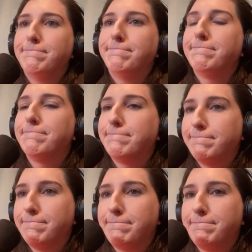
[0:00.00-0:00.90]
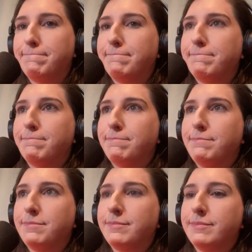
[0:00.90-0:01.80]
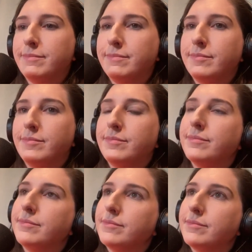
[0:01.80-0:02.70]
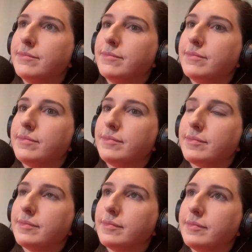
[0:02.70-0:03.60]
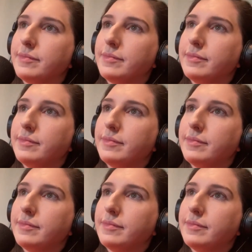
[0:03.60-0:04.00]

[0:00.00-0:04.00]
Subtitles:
(silent)